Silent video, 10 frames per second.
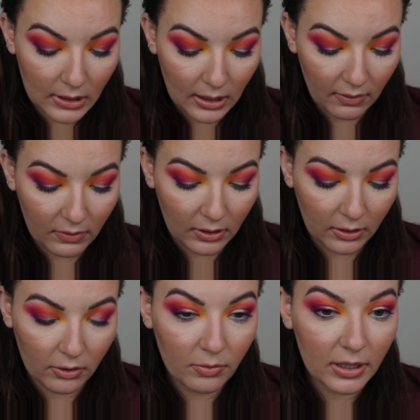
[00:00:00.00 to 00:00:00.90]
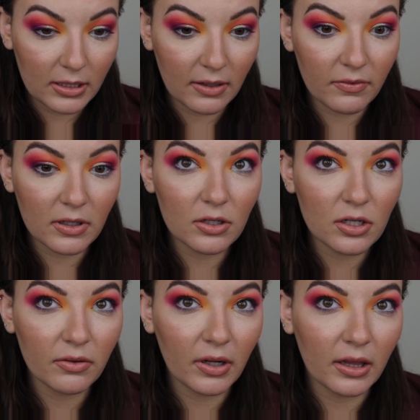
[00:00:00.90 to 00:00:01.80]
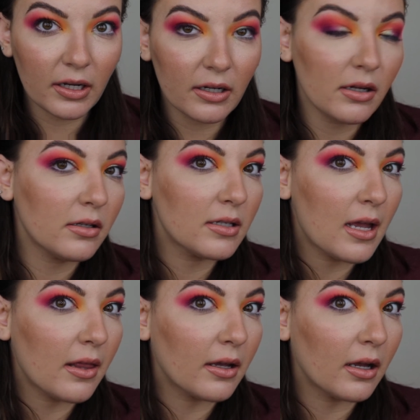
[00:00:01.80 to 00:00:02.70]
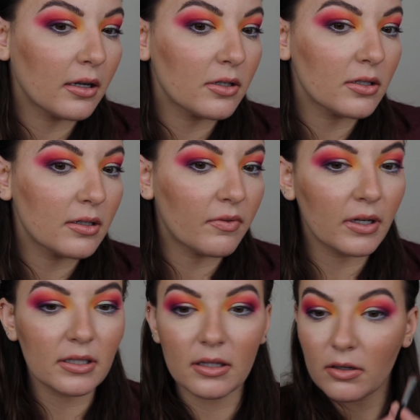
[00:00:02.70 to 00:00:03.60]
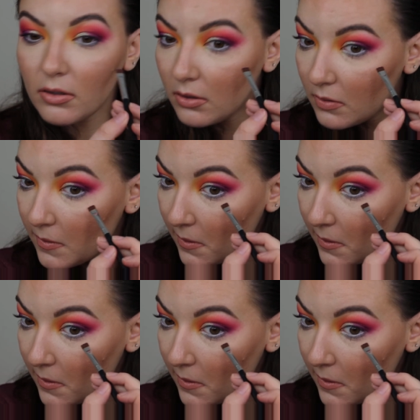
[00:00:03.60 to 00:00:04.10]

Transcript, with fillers: To give it a little bit of definition right there. See how that kind of just defines a little.